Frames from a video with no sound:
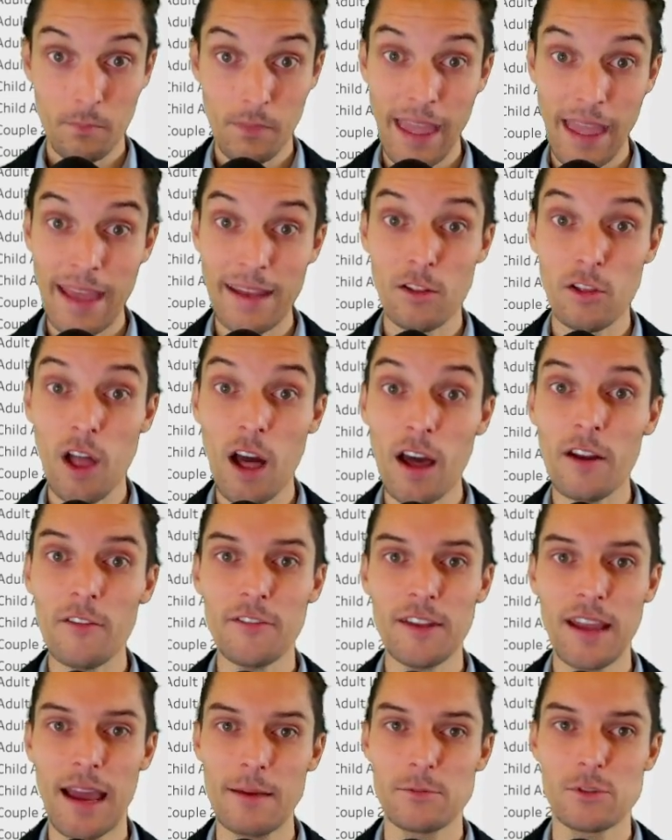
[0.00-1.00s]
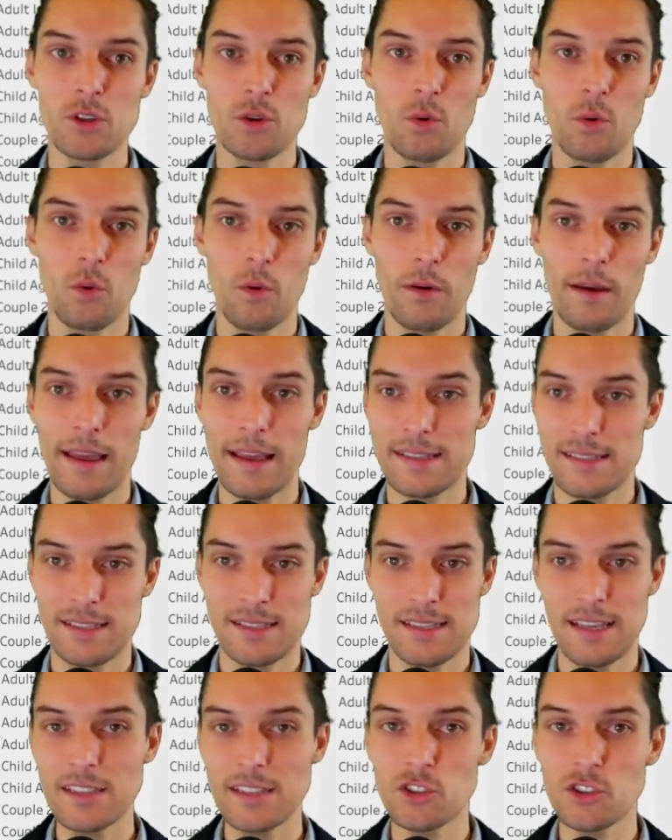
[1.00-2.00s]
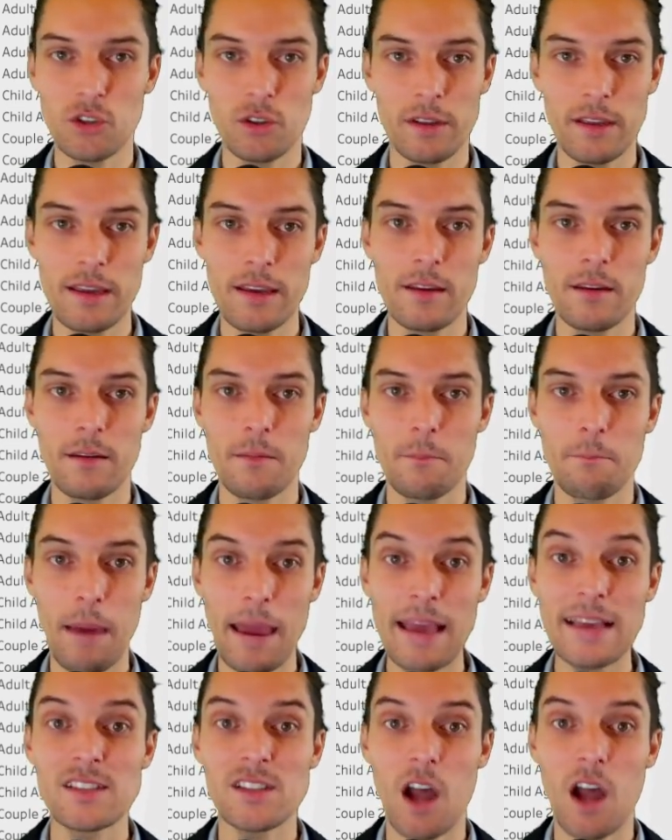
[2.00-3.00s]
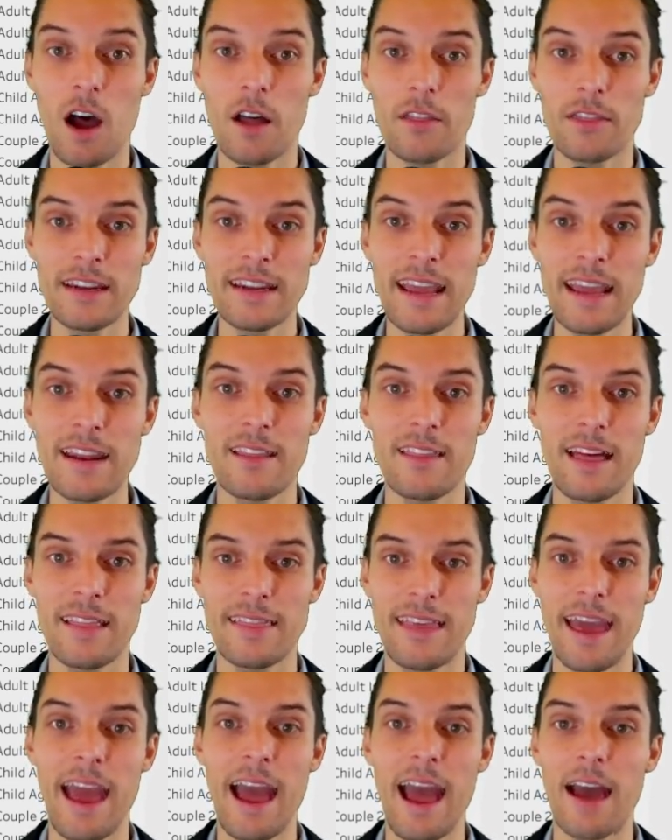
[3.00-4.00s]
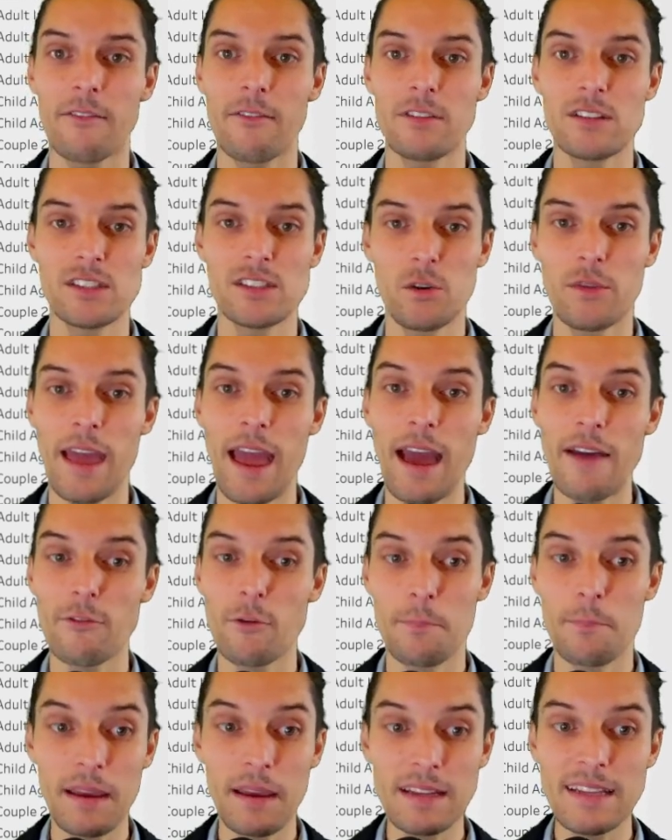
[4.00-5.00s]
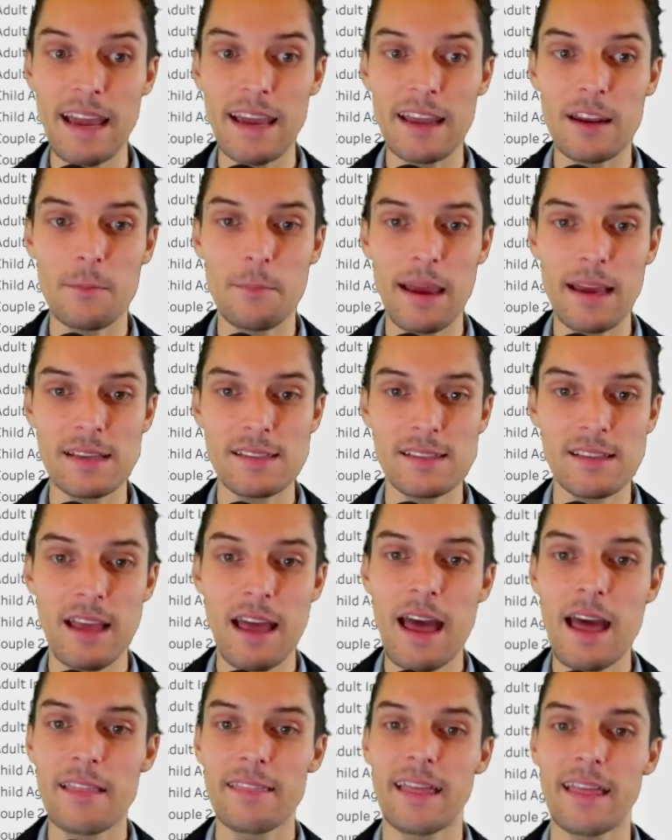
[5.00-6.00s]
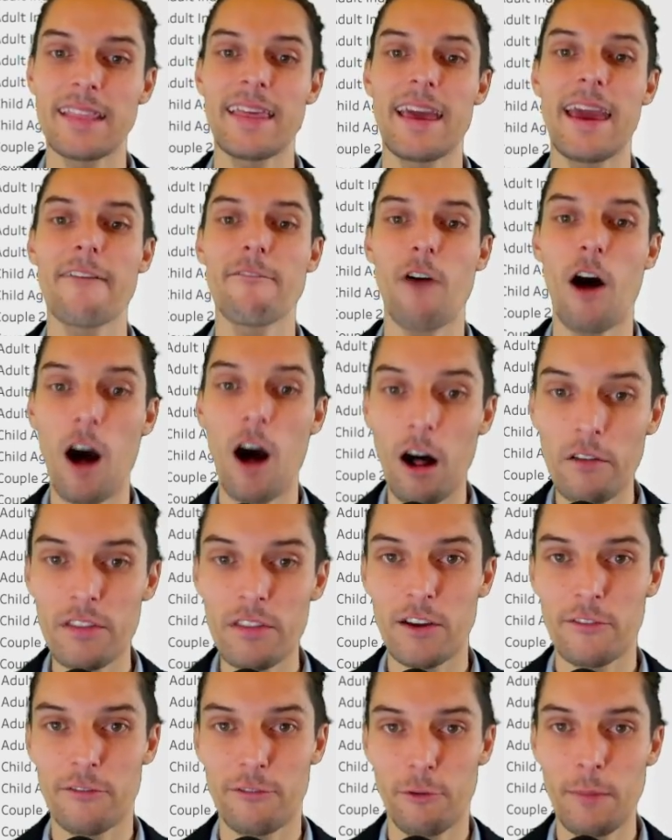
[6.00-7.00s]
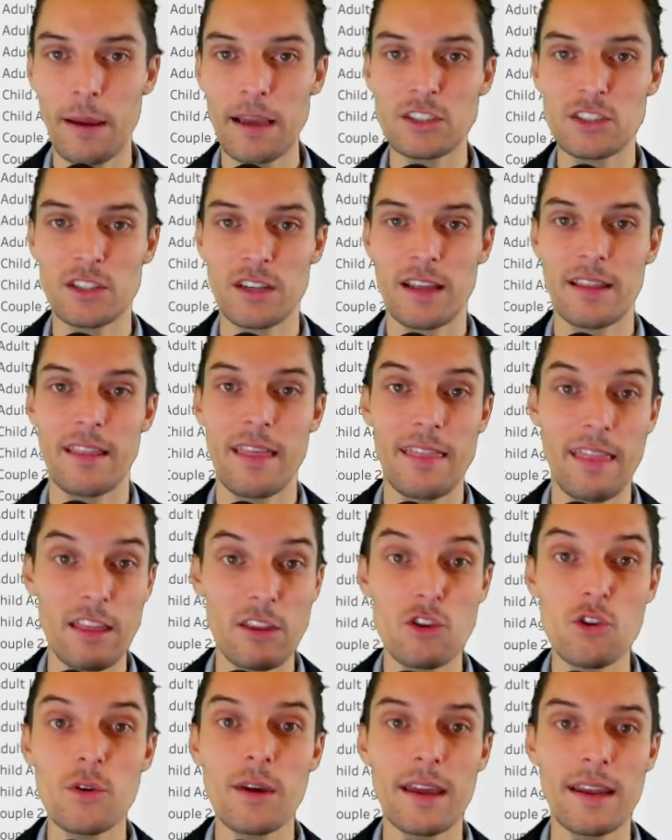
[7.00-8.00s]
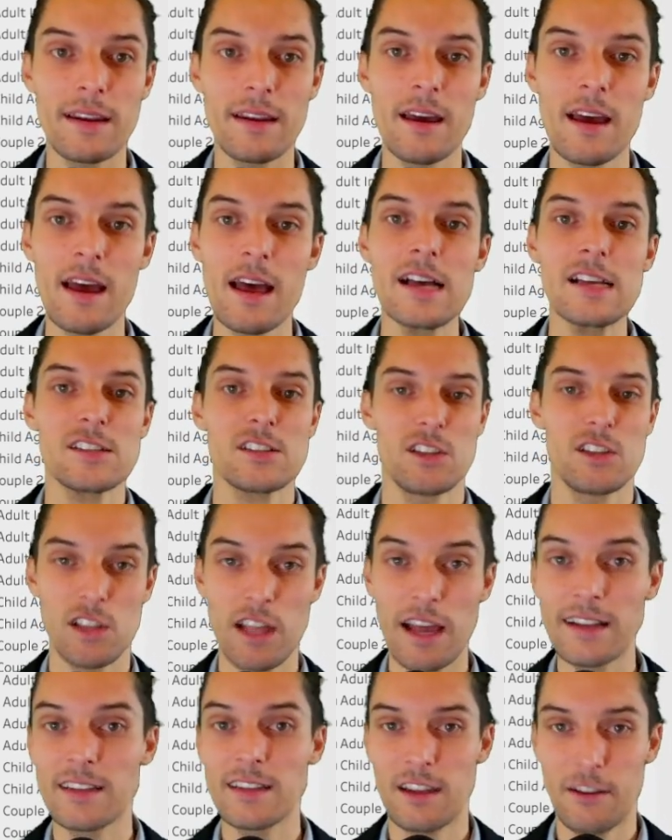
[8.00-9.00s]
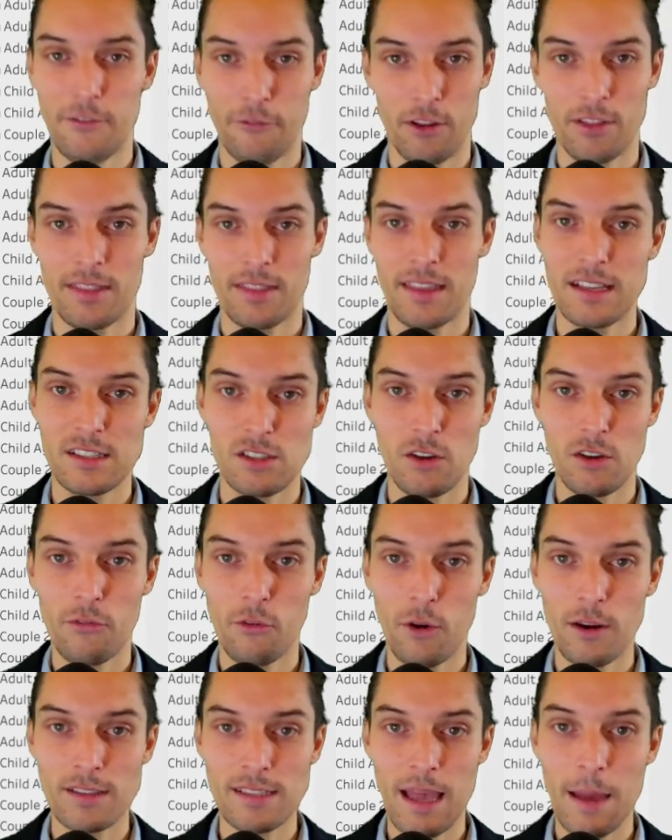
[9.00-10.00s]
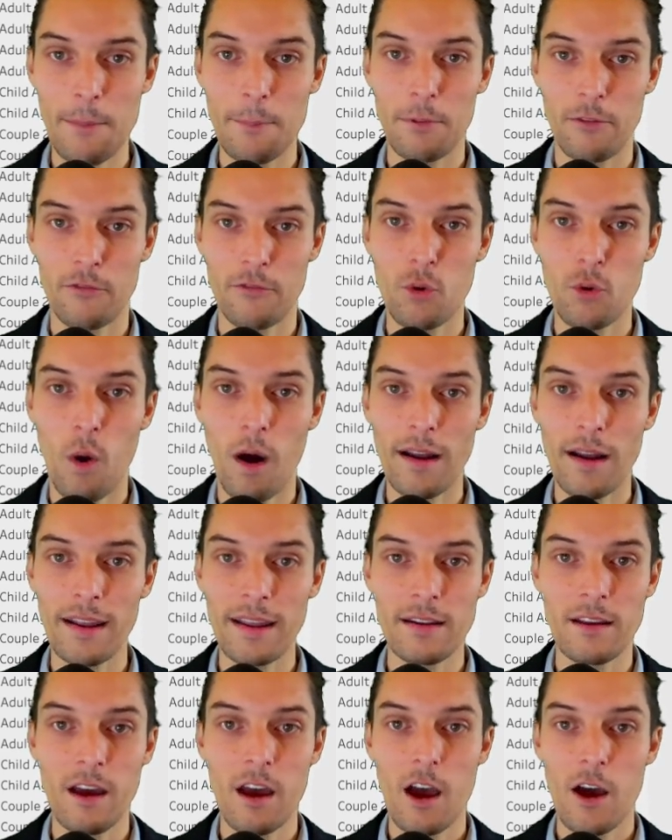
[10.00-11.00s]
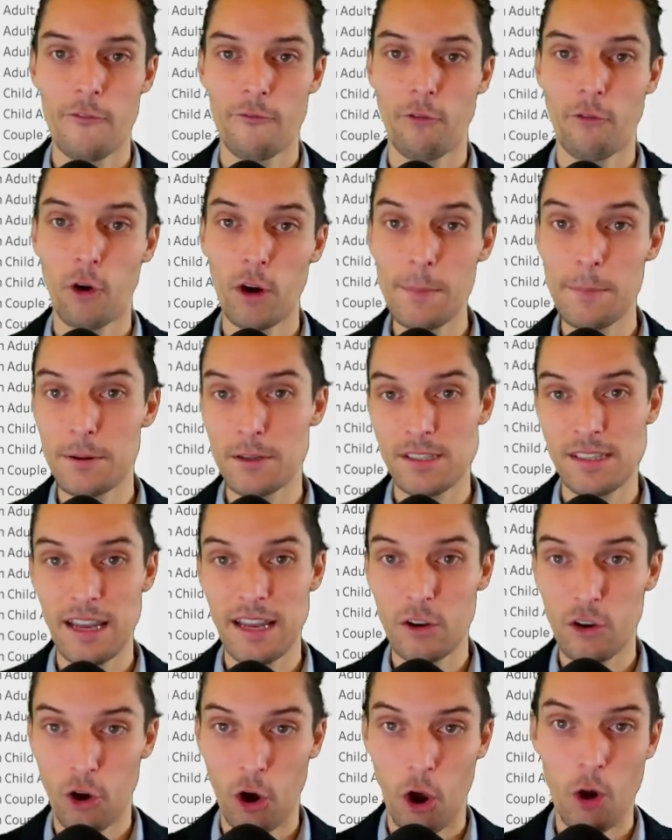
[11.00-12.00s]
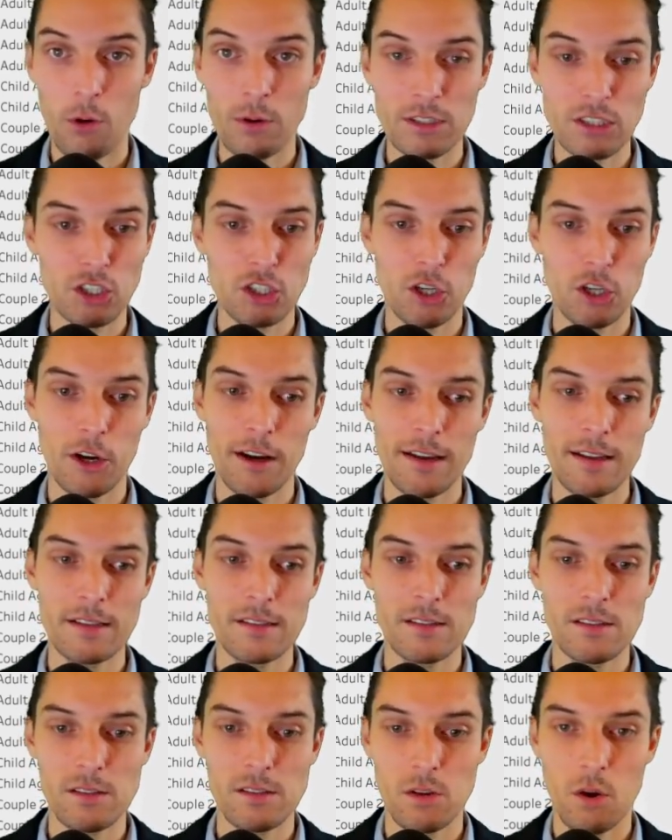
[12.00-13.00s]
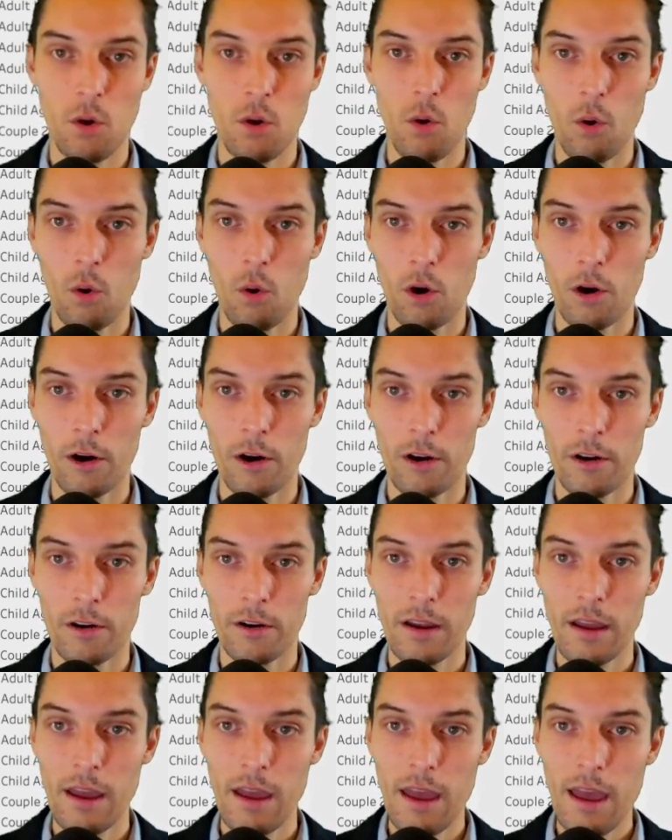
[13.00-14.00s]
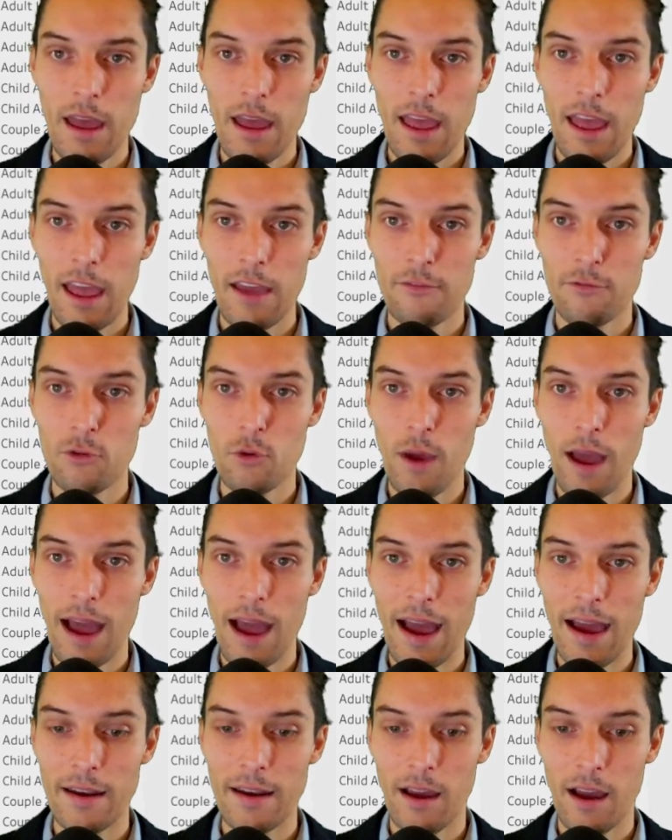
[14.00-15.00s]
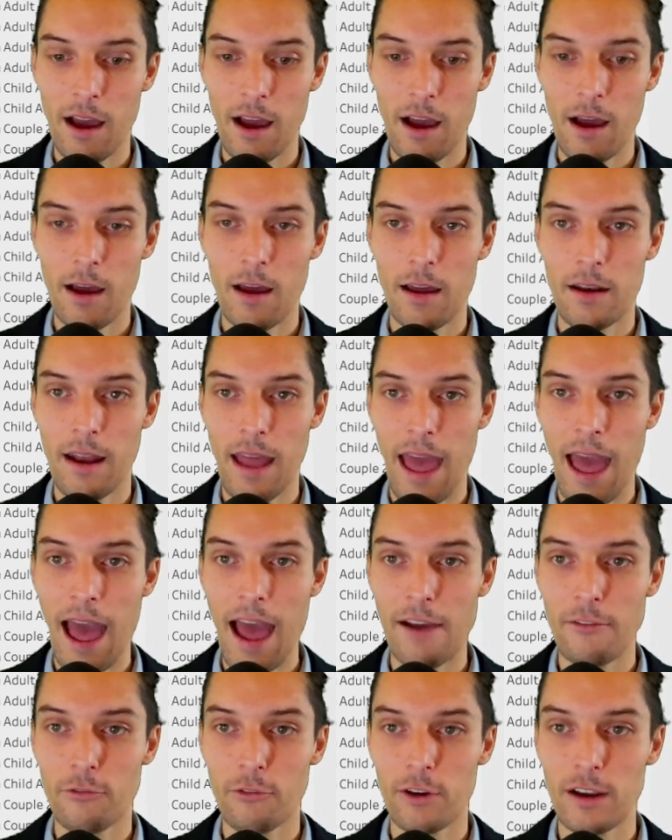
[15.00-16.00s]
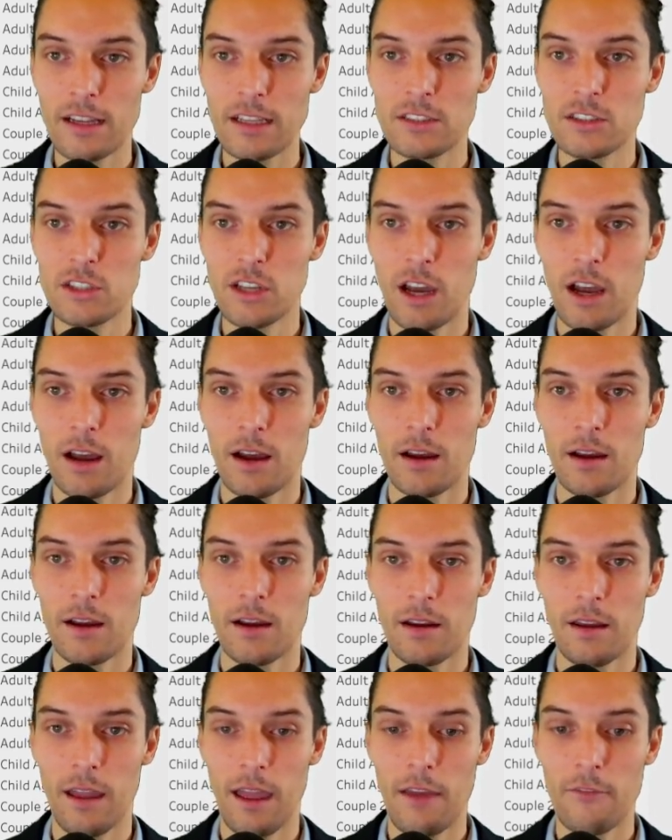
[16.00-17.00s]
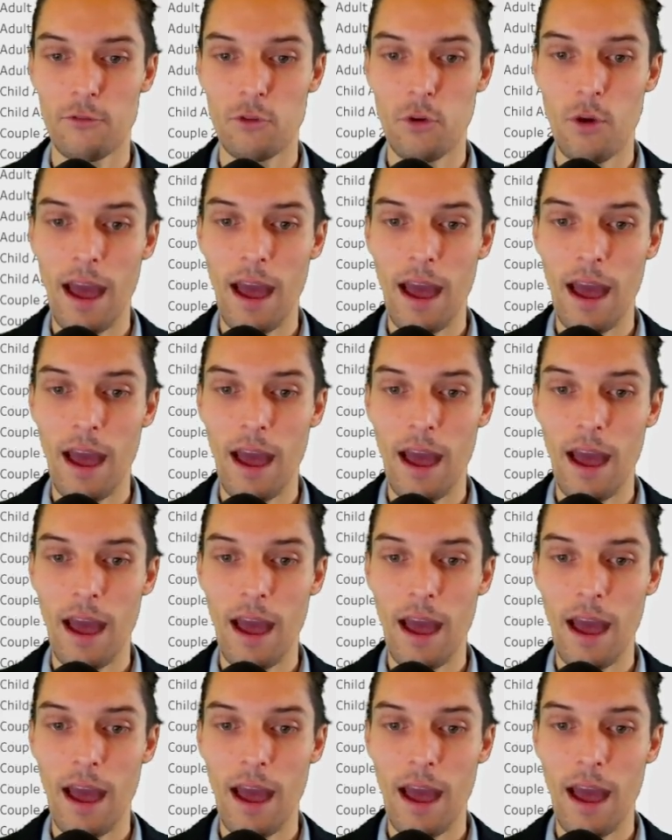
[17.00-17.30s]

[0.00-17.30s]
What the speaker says: And a lot of times it's essentially based on the data that they have. And so they have a big database that they have all of their information in, and then you can select different things. So for example, if you wanted 40% co-insurance, or if you had an average, if you